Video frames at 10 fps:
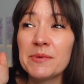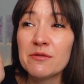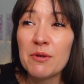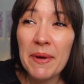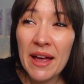the
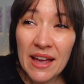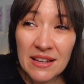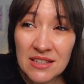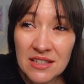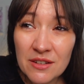
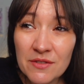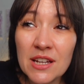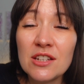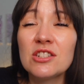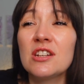repetitive
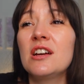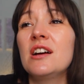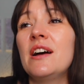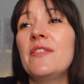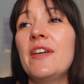nature
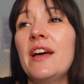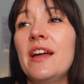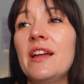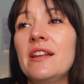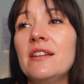and
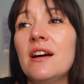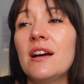then